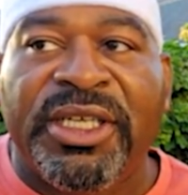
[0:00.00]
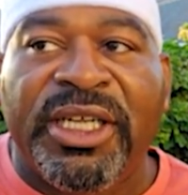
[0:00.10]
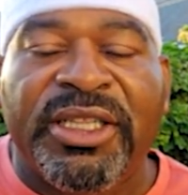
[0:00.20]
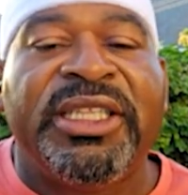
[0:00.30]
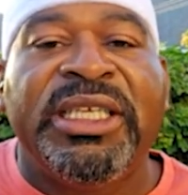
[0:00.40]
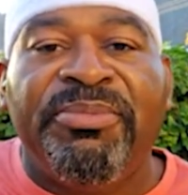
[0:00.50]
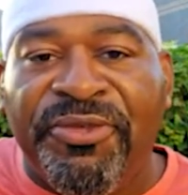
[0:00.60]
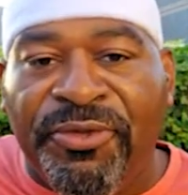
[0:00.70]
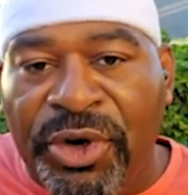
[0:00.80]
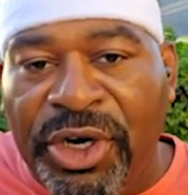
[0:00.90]

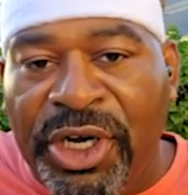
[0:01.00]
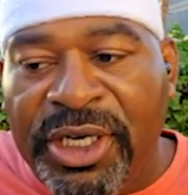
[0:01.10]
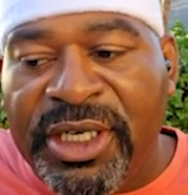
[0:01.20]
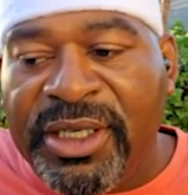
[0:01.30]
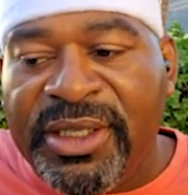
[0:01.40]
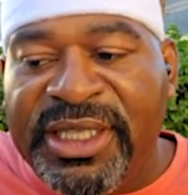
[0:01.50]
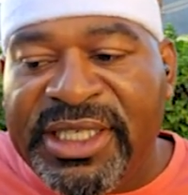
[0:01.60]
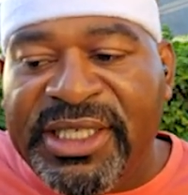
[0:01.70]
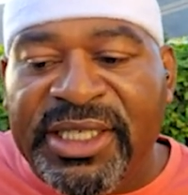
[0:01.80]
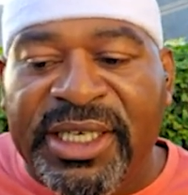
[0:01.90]
leapfrog
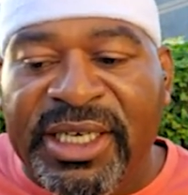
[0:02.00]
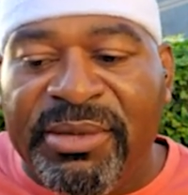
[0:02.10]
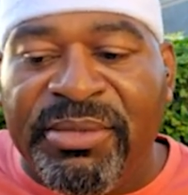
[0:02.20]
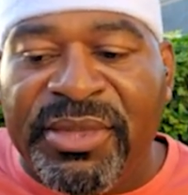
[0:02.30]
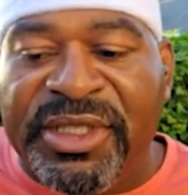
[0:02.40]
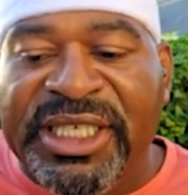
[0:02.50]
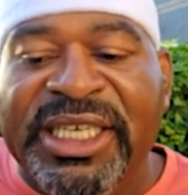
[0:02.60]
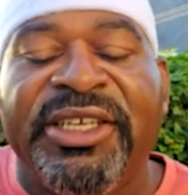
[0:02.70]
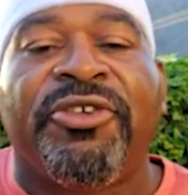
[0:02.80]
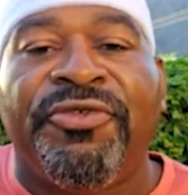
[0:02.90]
the
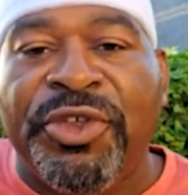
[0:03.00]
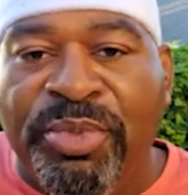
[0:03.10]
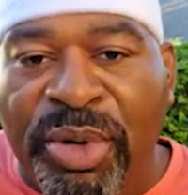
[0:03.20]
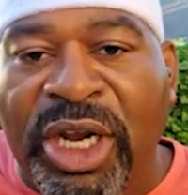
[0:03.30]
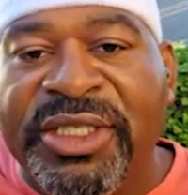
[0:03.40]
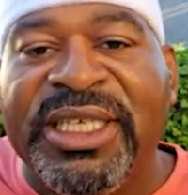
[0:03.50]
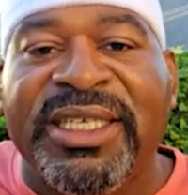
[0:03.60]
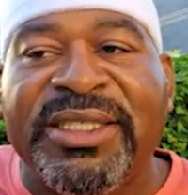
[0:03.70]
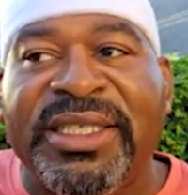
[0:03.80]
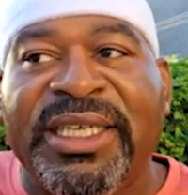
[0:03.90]
interview
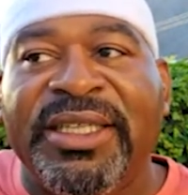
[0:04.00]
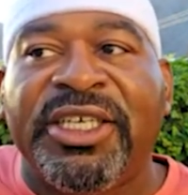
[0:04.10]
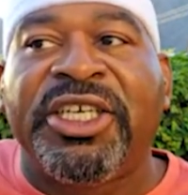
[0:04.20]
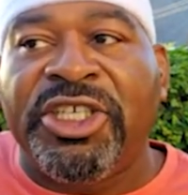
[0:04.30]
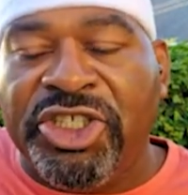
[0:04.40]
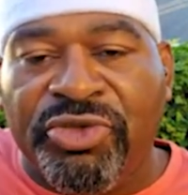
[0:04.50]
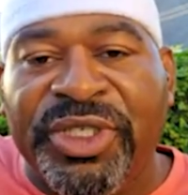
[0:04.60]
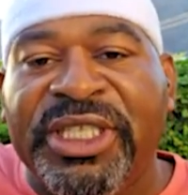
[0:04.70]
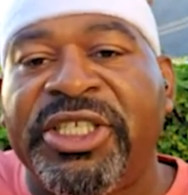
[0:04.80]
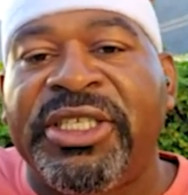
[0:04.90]
process in the
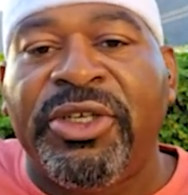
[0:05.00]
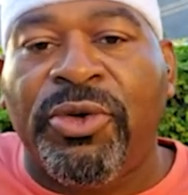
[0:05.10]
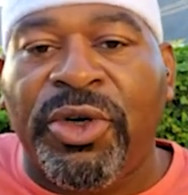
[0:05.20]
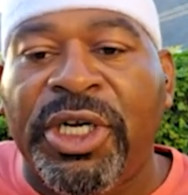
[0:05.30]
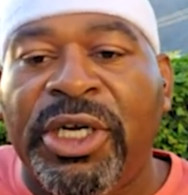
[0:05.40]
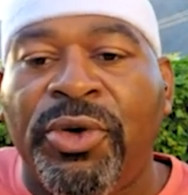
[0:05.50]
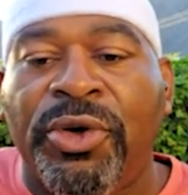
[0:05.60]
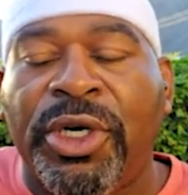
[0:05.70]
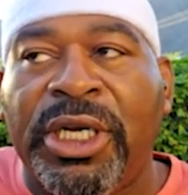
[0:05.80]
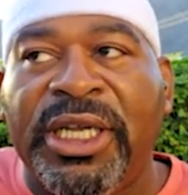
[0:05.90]
country that
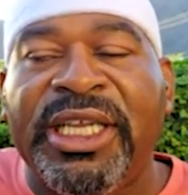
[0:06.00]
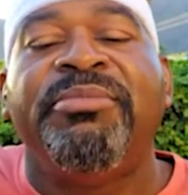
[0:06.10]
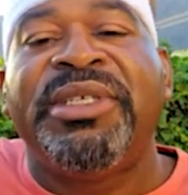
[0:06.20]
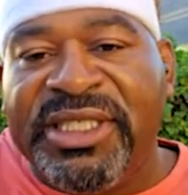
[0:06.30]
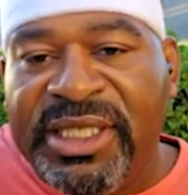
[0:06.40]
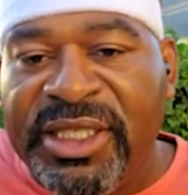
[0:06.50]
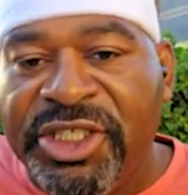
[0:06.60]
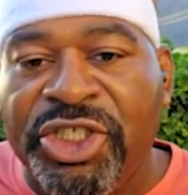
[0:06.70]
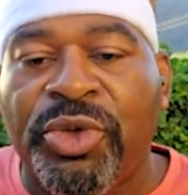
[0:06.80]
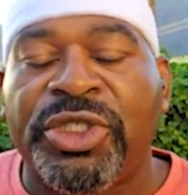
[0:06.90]
or embassy
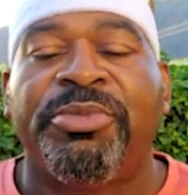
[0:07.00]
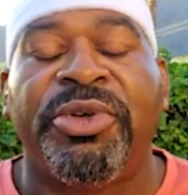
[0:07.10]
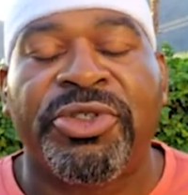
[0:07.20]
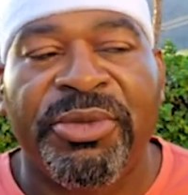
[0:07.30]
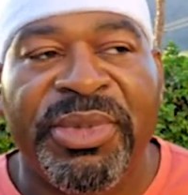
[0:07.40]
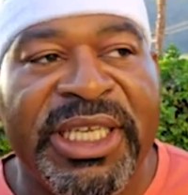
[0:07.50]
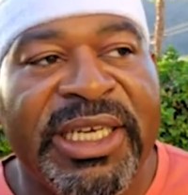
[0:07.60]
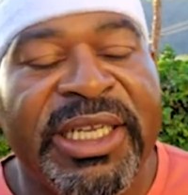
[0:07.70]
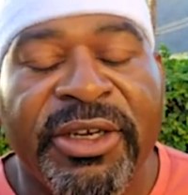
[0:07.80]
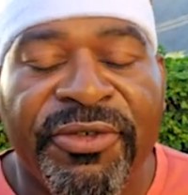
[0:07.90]
that you were supposed to be
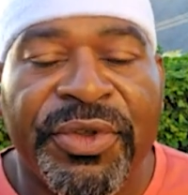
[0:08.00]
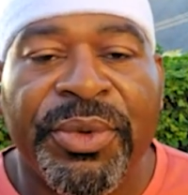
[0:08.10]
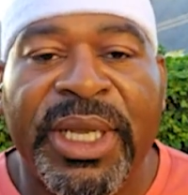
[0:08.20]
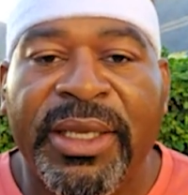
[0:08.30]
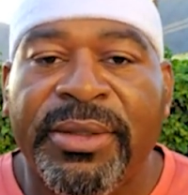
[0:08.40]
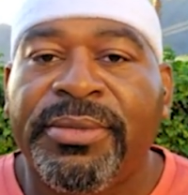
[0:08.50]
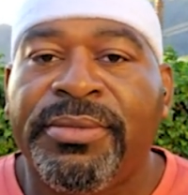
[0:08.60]
getting interviewed at.